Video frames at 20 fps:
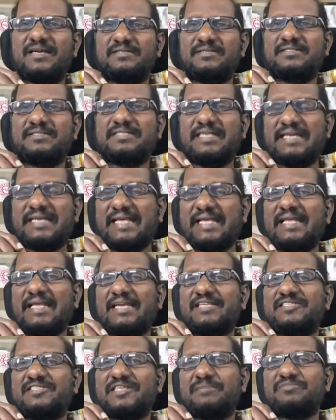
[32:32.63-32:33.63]
city
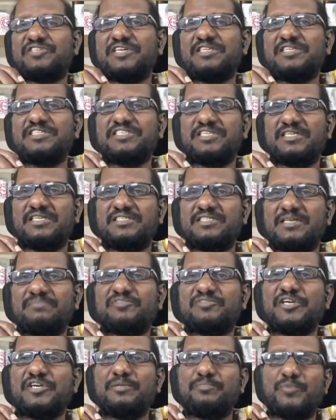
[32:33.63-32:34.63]
in
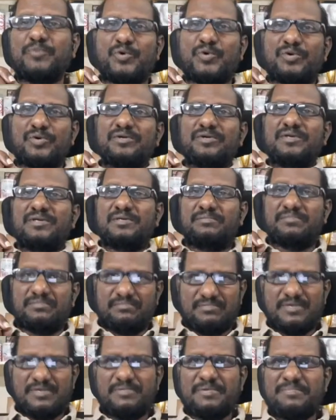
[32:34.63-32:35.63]
Jamshedpur,
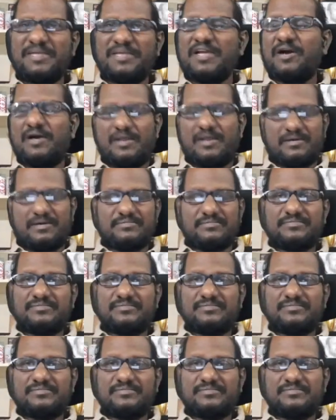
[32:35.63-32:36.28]
maybe Bihar